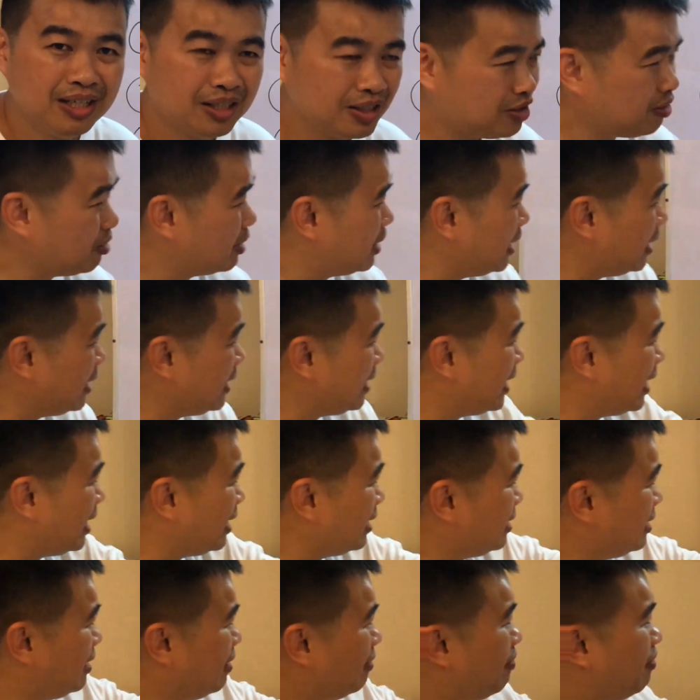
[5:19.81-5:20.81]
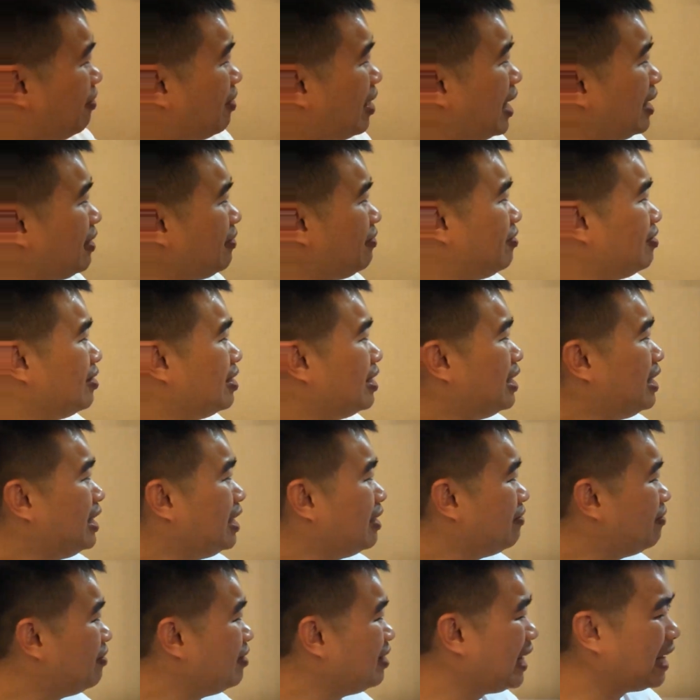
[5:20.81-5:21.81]
So here they are, the 5
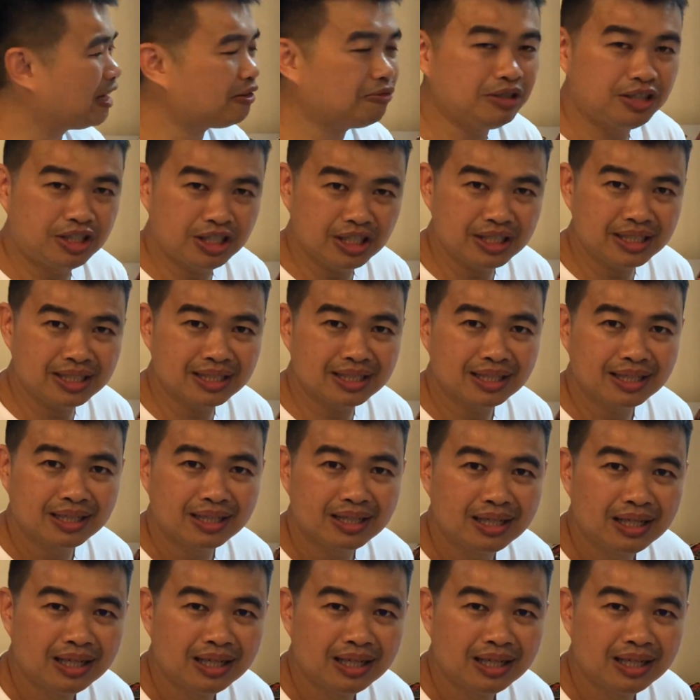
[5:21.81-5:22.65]
love languages.